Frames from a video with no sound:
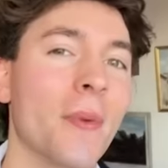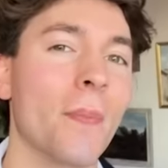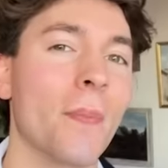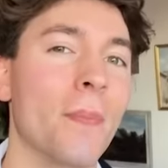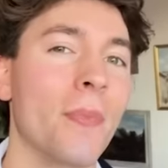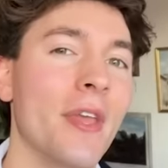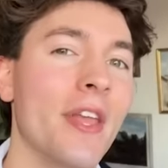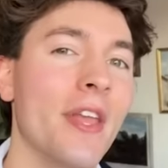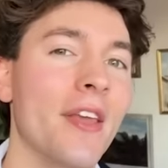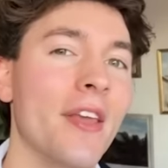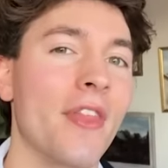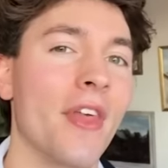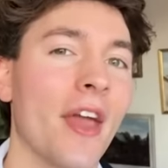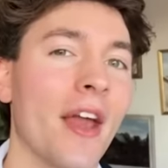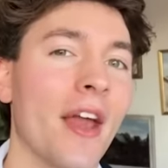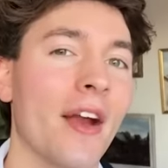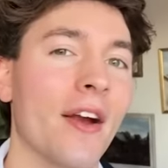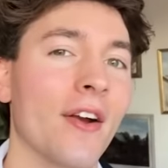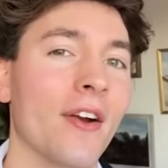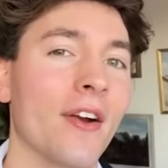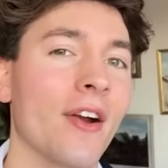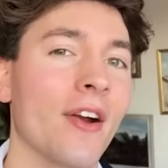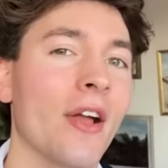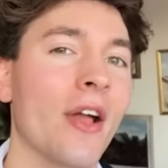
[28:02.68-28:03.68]
be
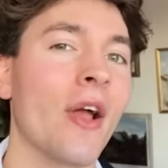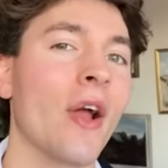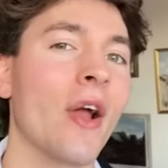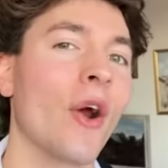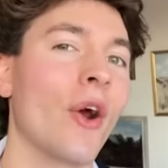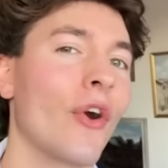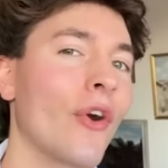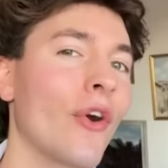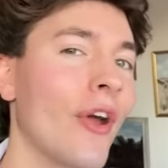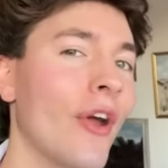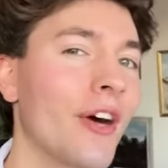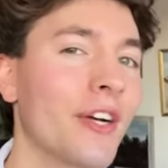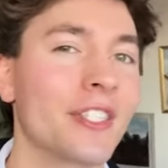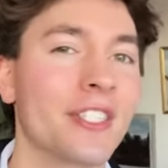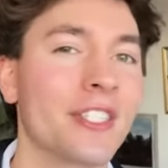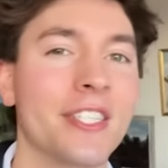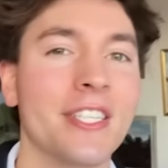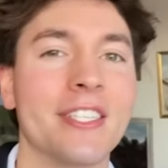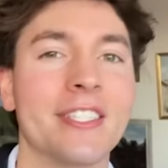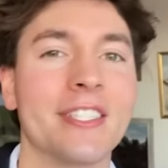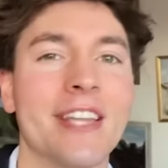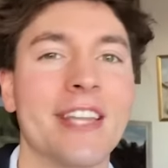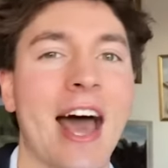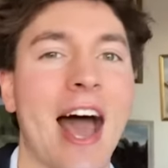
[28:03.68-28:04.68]
there, or else
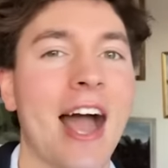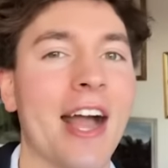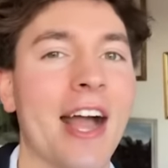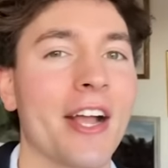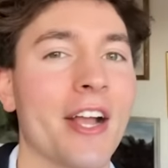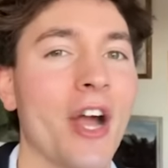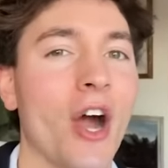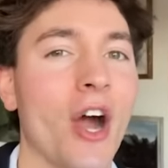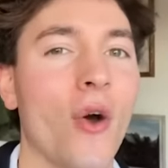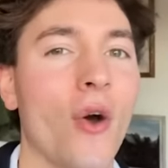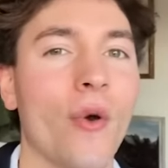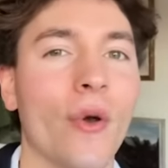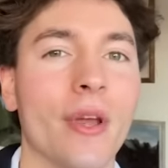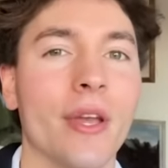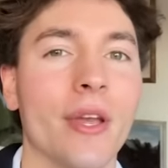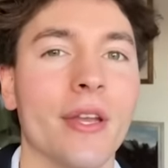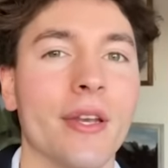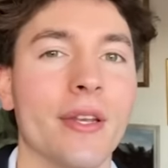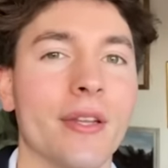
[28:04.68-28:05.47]
she's not going.